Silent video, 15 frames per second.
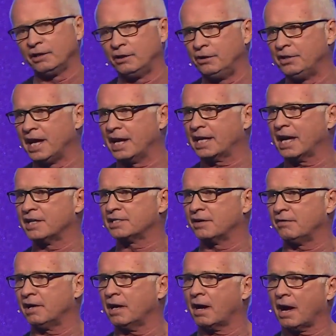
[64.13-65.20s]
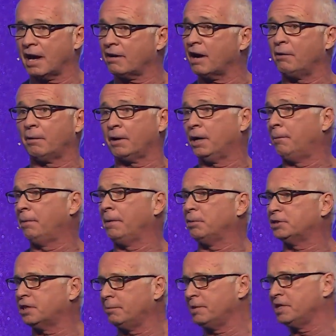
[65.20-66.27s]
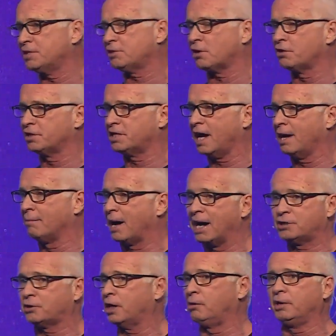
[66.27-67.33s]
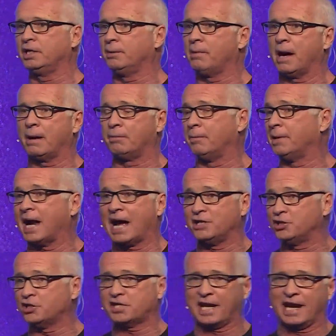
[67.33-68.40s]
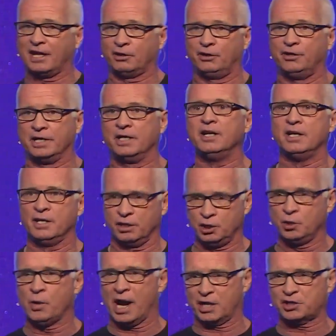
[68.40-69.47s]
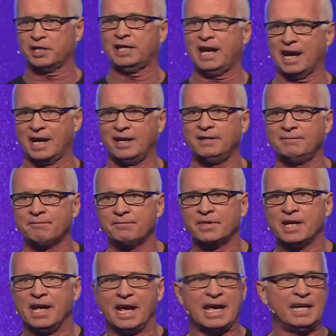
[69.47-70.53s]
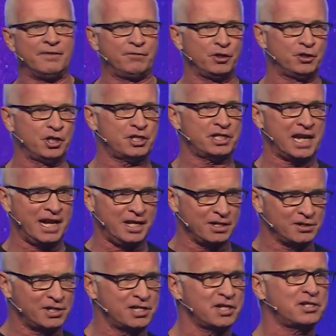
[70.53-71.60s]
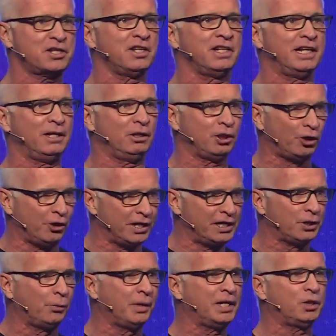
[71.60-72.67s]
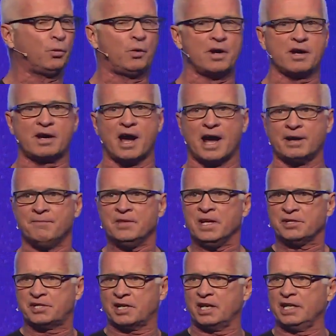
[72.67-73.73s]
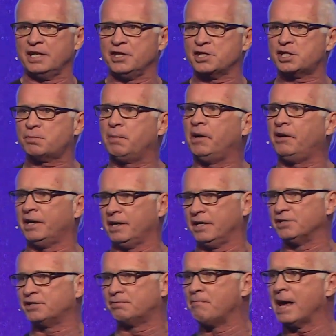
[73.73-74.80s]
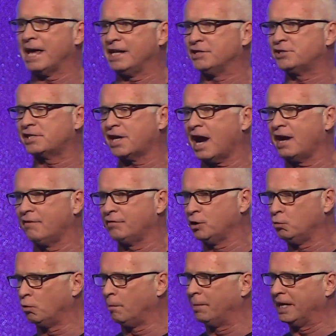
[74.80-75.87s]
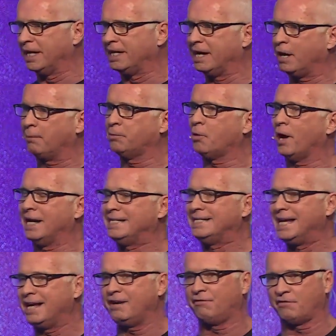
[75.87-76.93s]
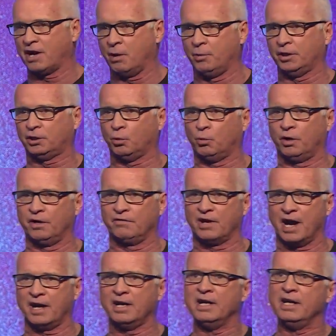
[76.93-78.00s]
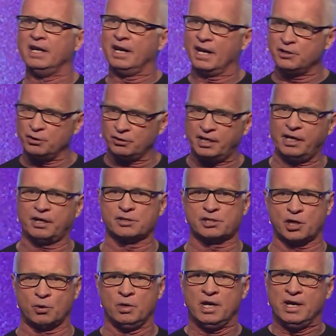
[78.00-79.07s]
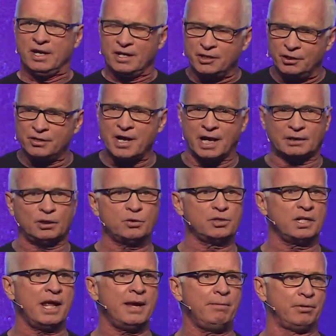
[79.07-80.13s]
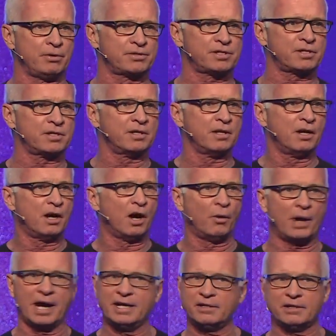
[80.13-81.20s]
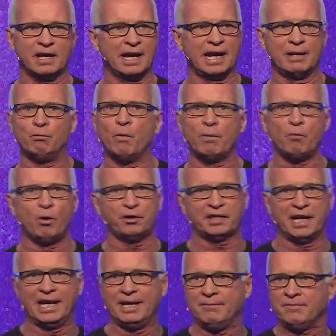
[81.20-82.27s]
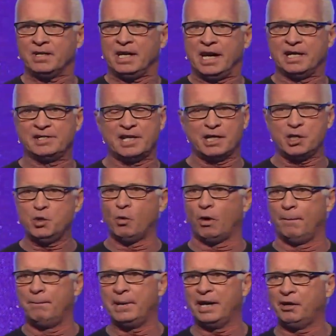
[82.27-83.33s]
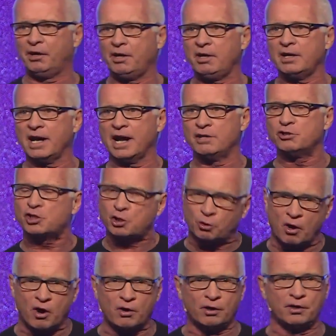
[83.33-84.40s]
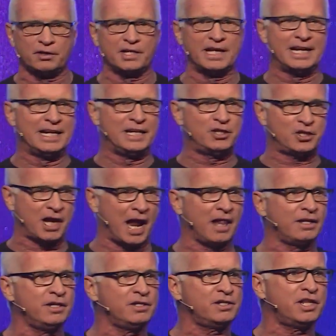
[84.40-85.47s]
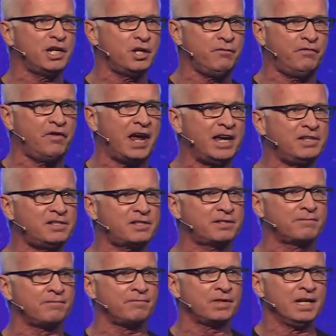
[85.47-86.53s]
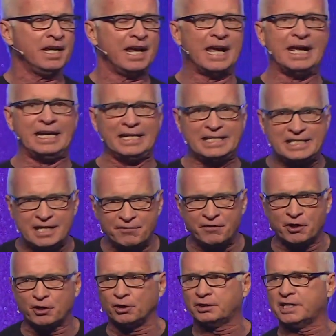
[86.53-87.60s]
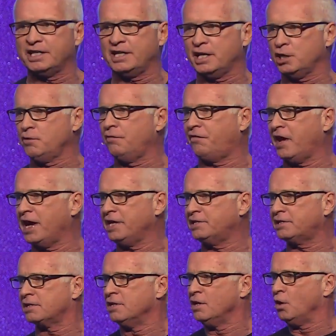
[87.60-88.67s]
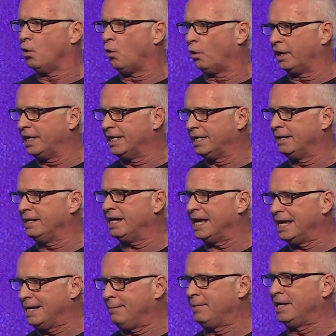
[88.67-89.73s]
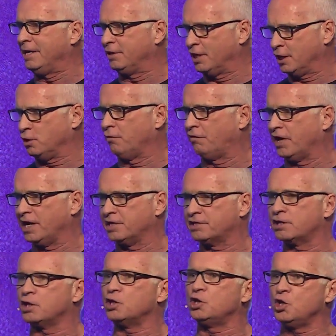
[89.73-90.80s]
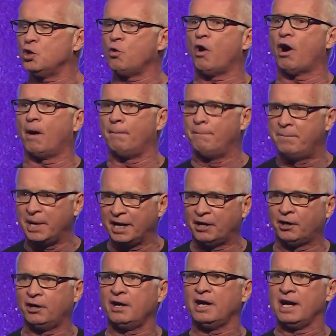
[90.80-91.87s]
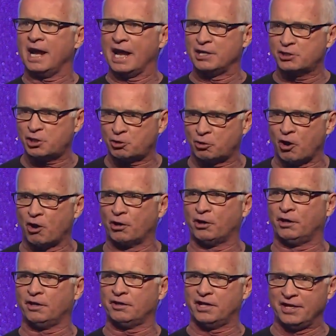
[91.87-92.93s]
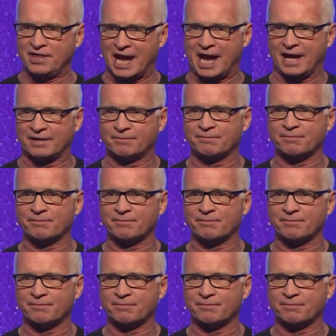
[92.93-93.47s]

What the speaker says: learn that kind of stuff. I hear people tell me this all the time. I try to read the Bible, but I just can't learn it. You actually can. And if you'll just stay consistently learning to read the Word of God, suddenly the Spirit man inside of you will begin to help you identify with the Word of God. And you'll hear. So you're not those labels. All right? And one more thing is that you are bigger and stronger than any challenge that you face. Any difficulty that you face, or any enemy that you face. You are bigger and stronger than that.